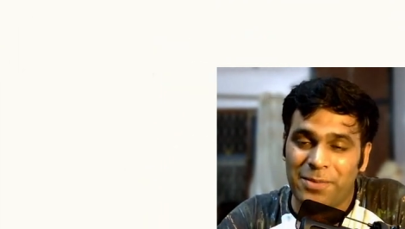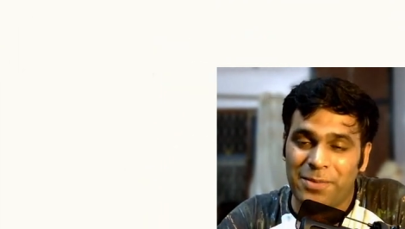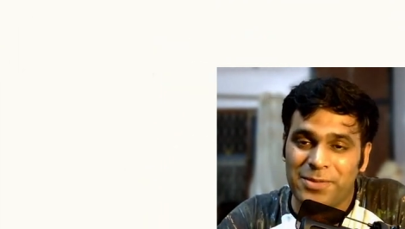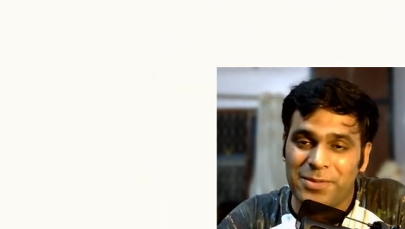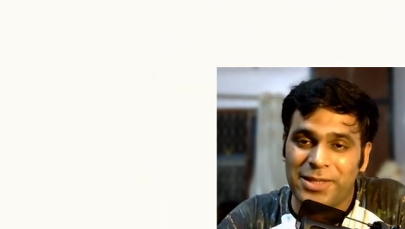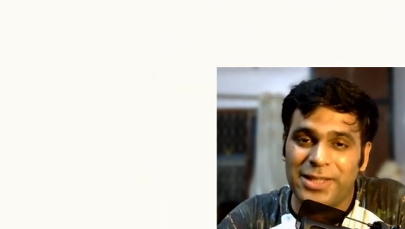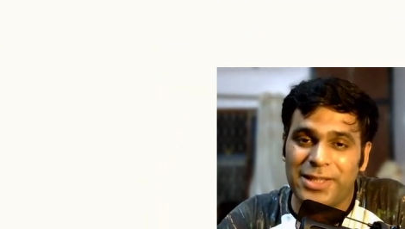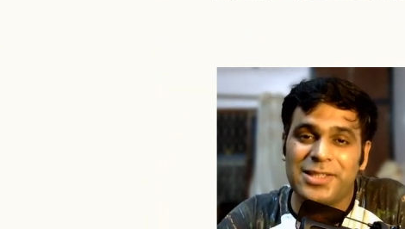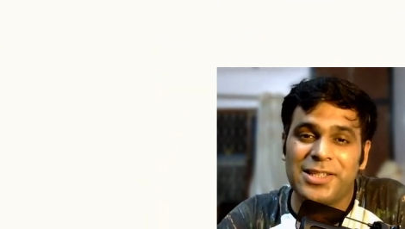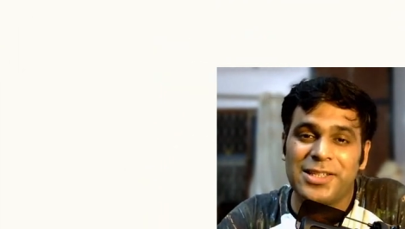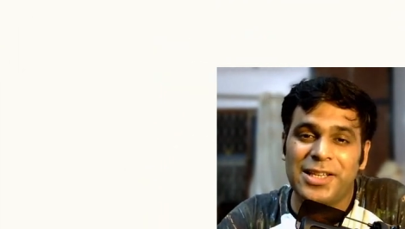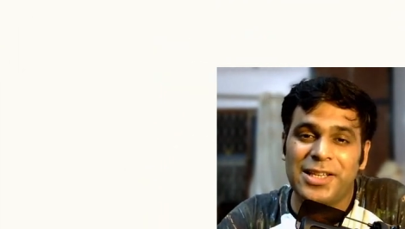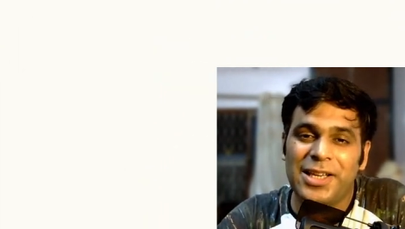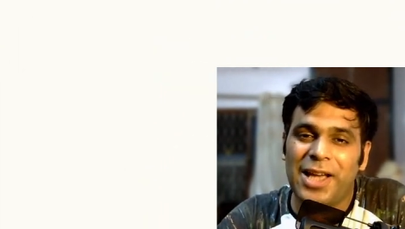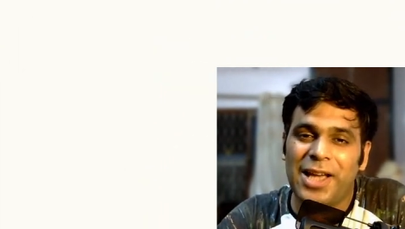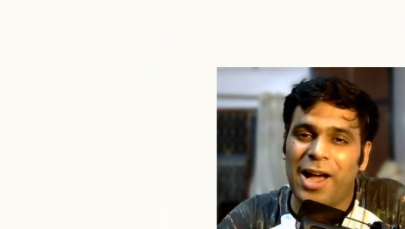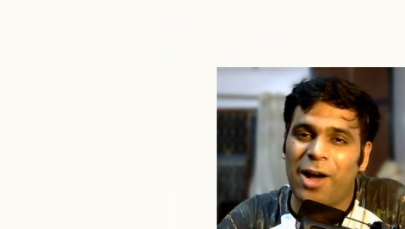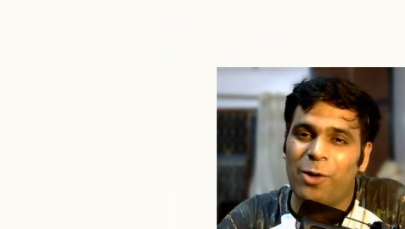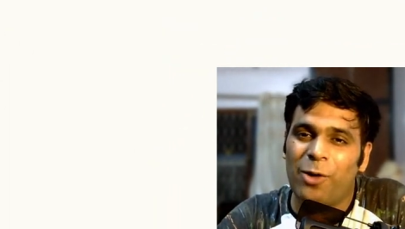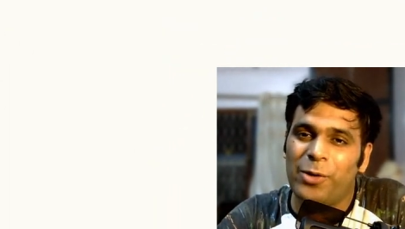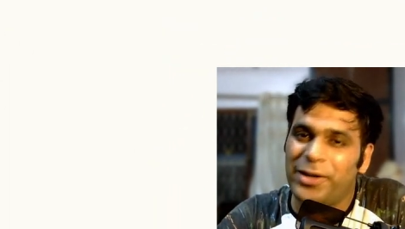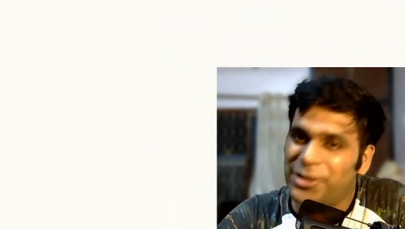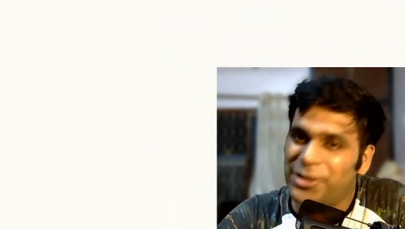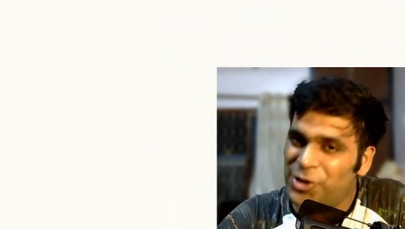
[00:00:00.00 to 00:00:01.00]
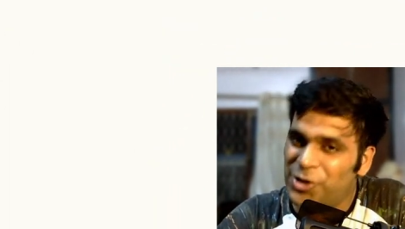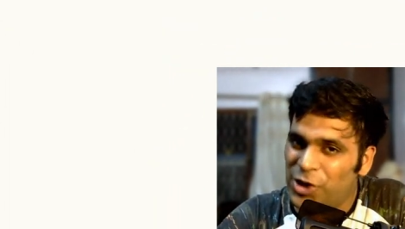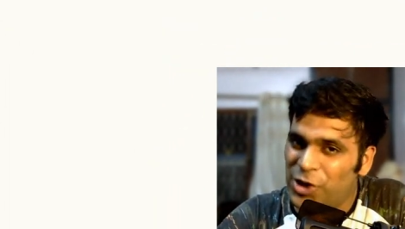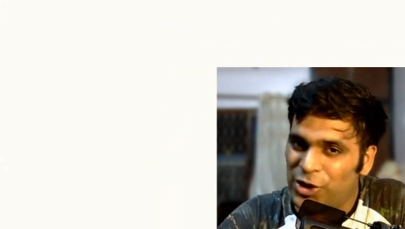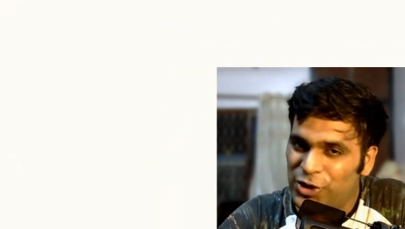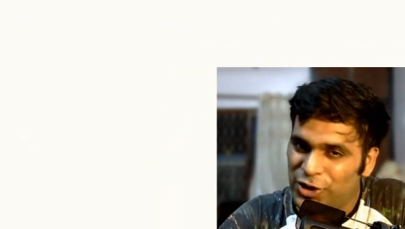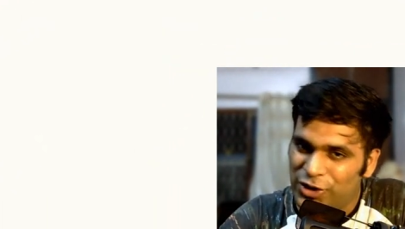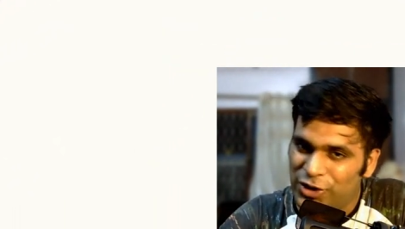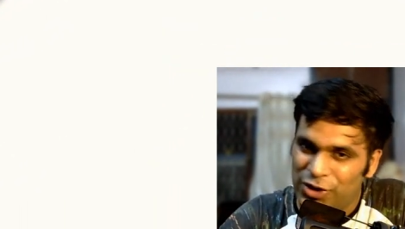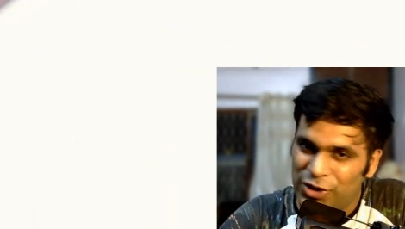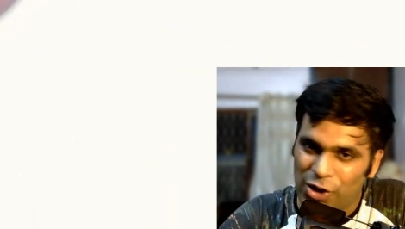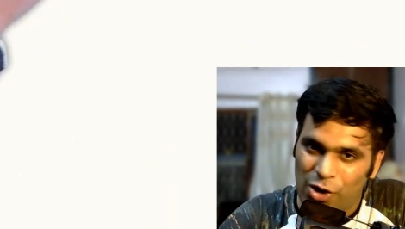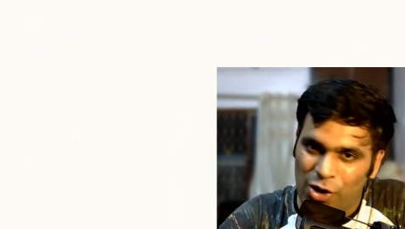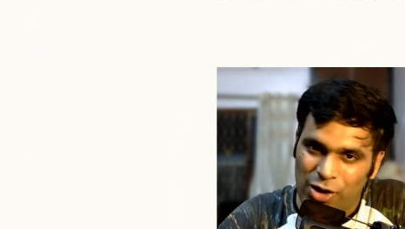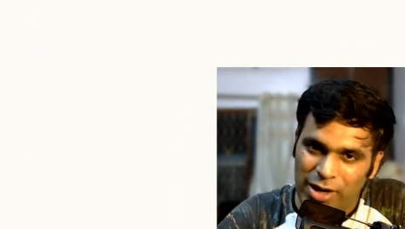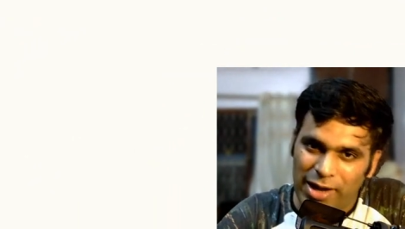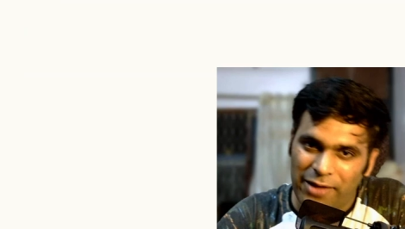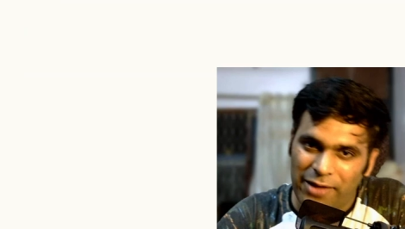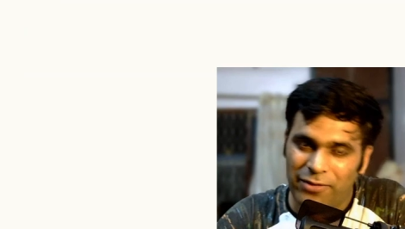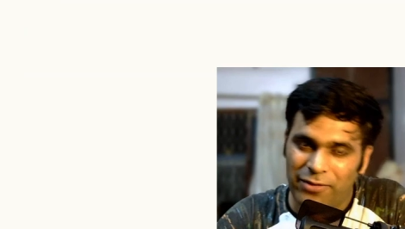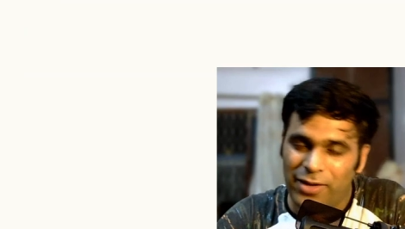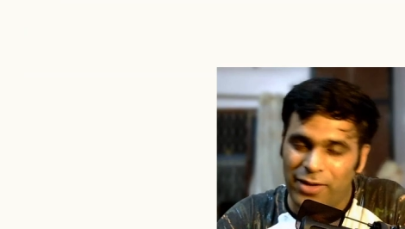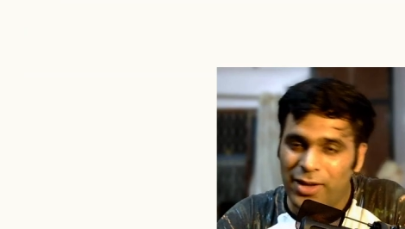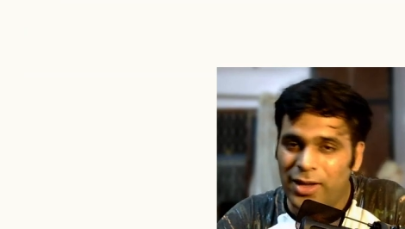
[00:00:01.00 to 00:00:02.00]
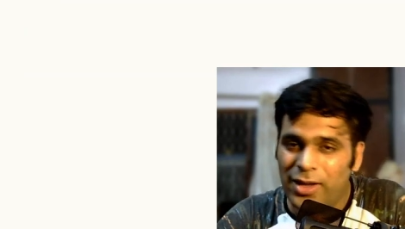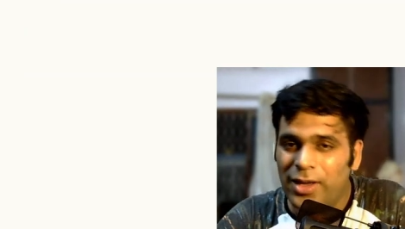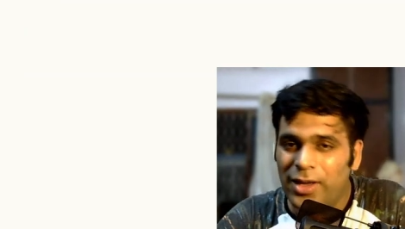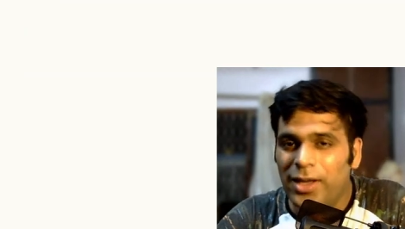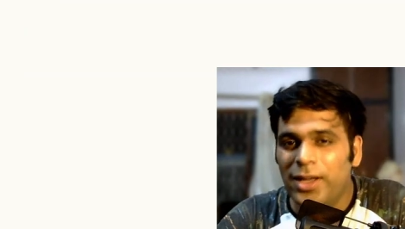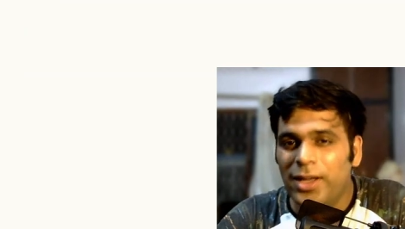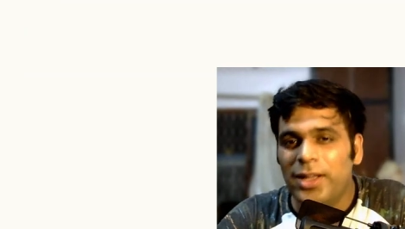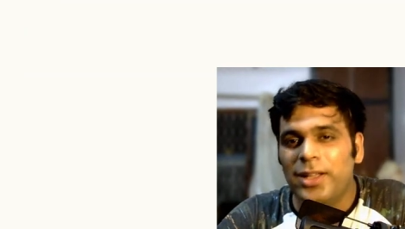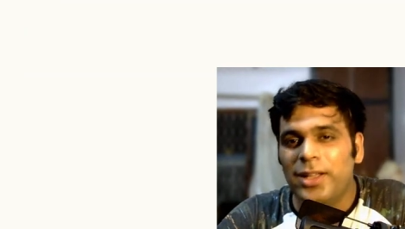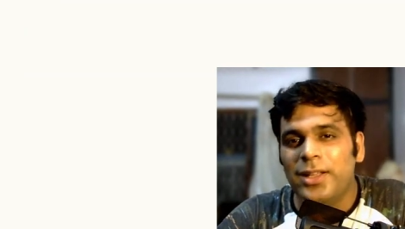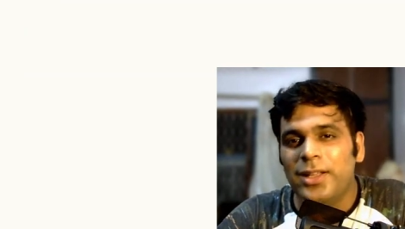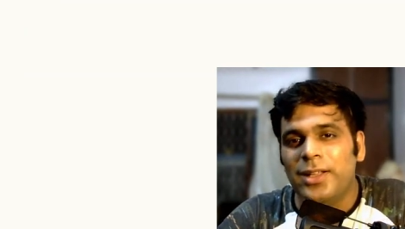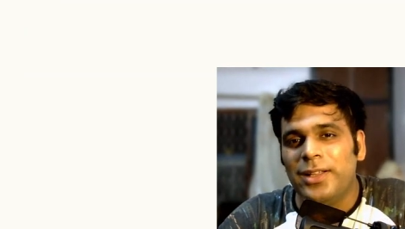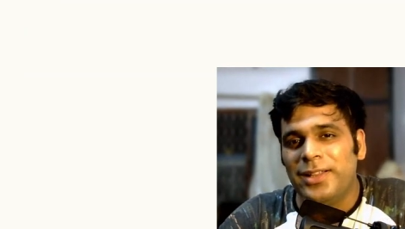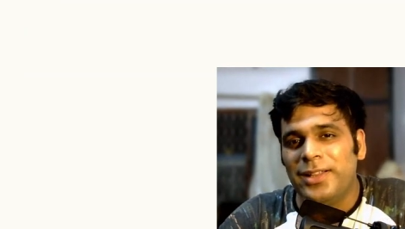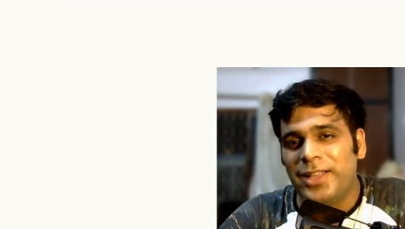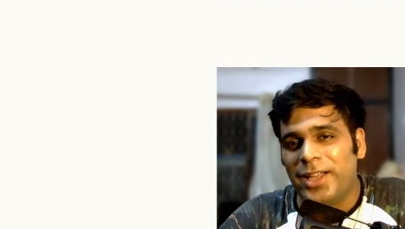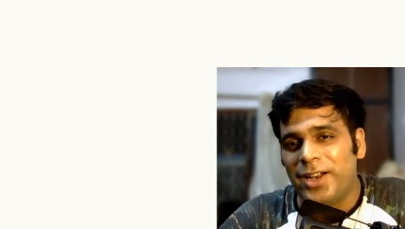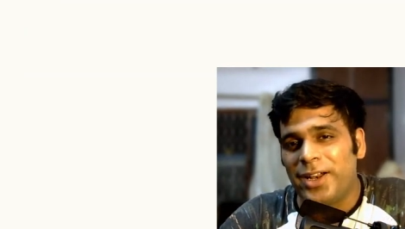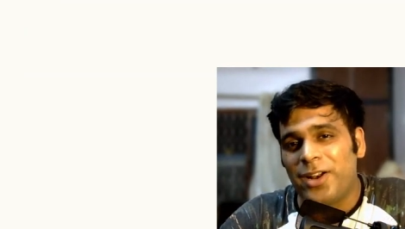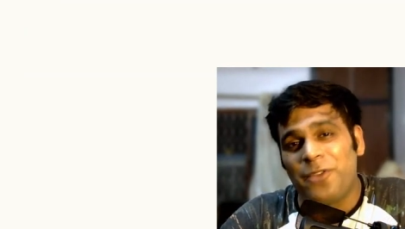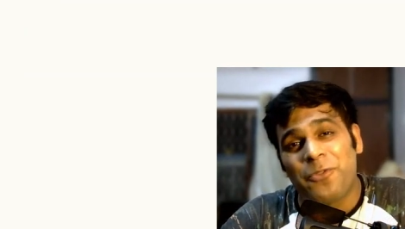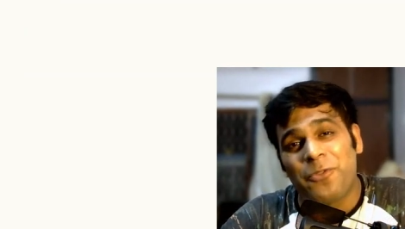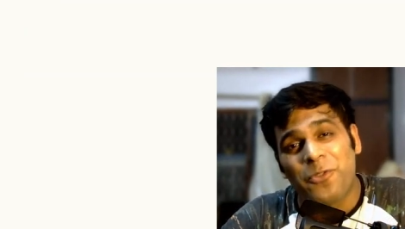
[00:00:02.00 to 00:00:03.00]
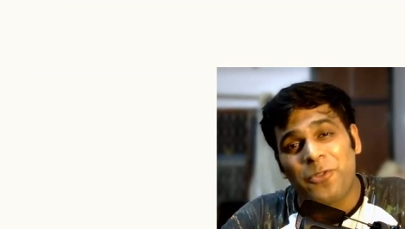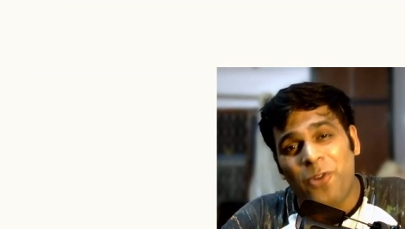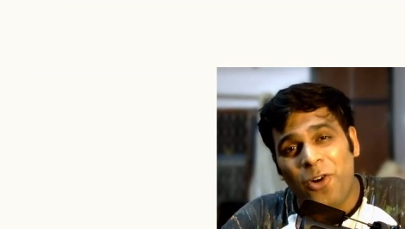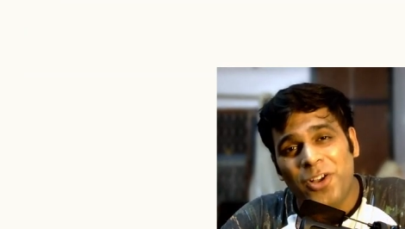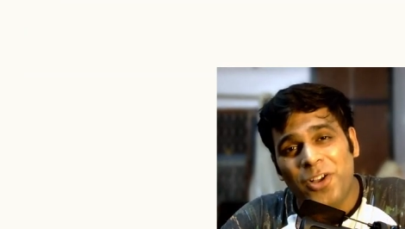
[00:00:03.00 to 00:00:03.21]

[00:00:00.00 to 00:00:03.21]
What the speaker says: tips and see how it changes your life. There are of